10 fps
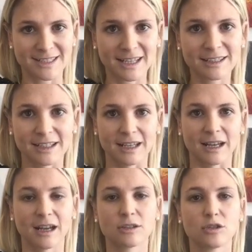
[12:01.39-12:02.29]

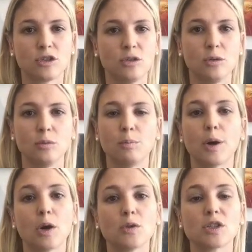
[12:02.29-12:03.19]
setting to
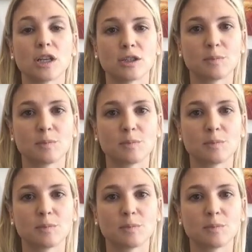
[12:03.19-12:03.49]
pose a